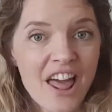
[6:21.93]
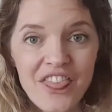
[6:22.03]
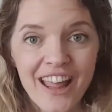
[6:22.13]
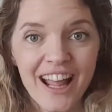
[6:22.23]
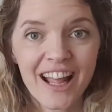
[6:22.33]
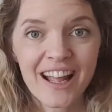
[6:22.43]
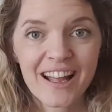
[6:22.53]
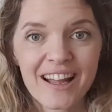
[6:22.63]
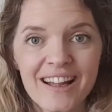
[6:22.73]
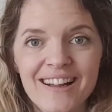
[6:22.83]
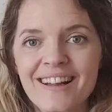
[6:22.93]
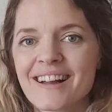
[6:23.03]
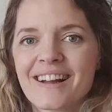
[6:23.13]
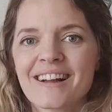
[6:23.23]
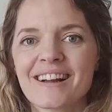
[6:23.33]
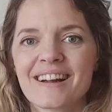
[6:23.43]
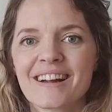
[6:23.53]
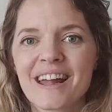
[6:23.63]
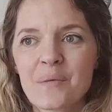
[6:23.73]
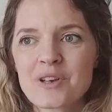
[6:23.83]
Nothing.
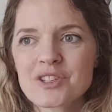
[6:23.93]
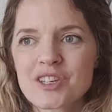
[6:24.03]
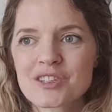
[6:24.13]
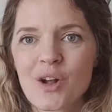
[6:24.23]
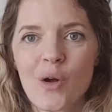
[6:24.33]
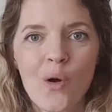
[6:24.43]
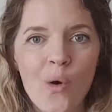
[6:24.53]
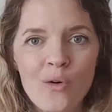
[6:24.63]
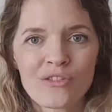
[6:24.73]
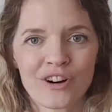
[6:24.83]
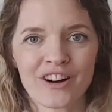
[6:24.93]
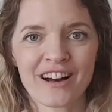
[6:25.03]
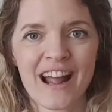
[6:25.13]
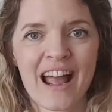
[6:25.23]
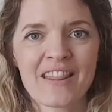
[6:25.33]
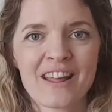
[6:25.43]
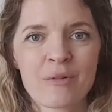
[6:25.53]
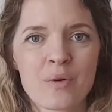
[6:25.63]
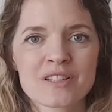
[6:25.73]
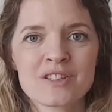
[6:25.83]
It was just over, and
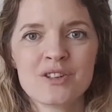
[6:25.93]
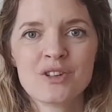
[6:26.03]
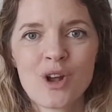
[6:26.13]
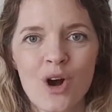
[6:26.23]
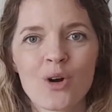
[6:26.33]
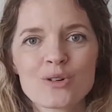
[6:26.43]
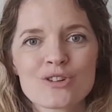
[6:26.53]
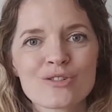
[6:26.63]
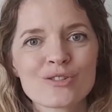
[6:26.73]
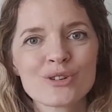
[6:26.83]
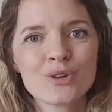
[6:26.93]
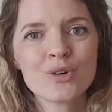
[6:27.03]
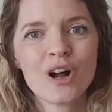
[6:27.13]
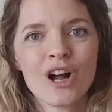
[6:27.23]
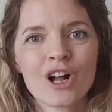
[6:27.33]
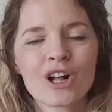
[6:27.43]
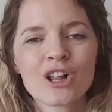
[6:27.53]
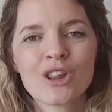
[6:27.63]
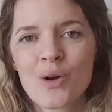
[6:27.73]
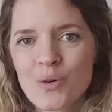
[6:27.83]
there was no true
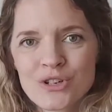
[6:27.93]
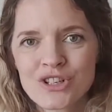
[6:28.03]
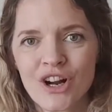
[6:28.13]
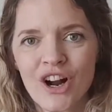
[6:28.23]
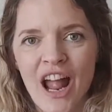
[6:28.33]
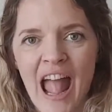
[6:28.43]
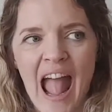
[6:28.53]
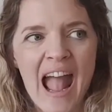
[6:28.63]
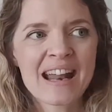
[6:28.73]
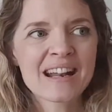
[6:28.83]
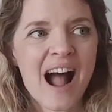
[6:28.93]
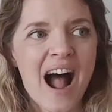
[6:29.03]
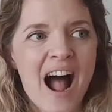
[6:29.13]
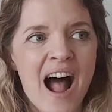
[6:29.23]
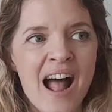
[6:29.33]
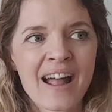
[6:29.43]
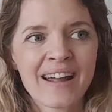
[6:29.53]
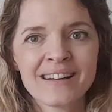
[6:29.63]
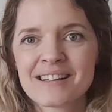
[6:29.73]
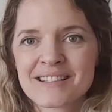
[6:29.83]
closure. And
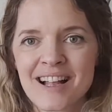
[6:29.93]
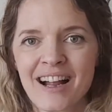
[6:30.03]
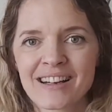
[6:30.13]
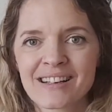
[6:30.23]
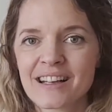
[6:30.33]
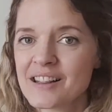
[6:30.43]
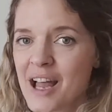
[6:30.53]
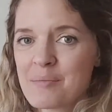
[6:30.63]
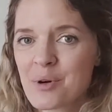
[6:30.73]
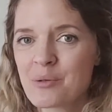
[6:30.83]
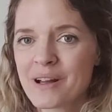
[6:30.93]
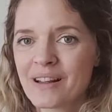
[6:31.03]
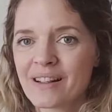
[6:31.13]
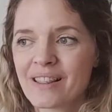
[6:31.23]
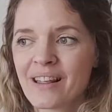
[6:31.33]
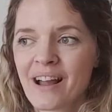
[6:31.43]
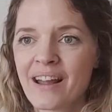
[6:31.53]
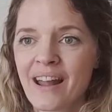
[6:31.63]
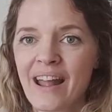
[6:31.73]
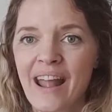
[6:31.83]
I decided in that moment that
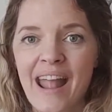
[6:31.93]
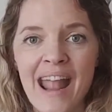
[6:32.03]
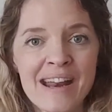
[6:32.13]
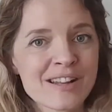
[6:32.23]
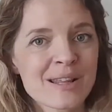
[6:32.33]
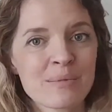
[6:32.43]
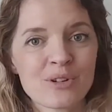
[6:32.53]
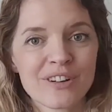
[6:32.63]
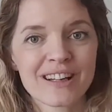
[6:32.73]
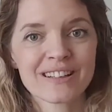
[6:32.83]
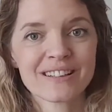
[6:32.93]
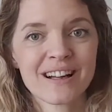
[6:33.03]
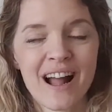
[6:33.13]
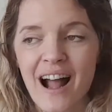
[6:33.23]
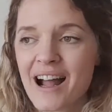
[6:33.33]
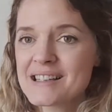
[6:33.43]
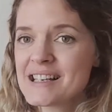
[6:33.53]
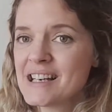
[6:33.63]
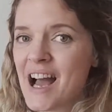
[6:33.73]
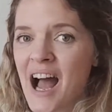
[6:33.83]
I hated the movie. I
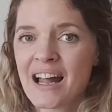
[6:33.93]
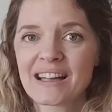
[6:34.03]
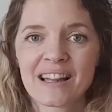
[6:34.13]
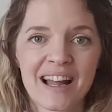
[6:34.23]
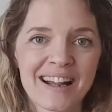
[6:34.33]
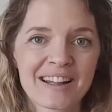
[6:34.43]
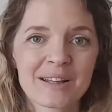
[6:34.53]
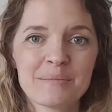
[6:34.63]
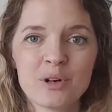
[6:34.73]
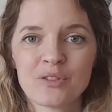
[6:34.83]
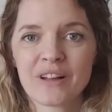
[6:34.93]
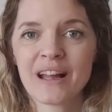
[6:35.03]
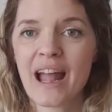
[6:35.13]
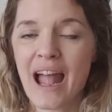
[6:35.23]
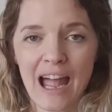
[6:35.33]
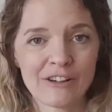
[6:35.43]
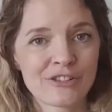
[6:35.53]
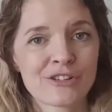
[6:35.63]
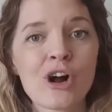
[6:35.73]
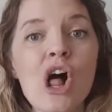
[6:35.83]
did not like the movie
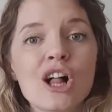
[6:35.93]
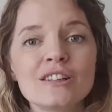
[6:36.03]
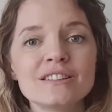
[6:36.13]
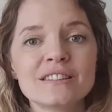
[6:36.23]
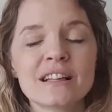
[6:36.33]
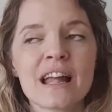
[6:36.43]
after all.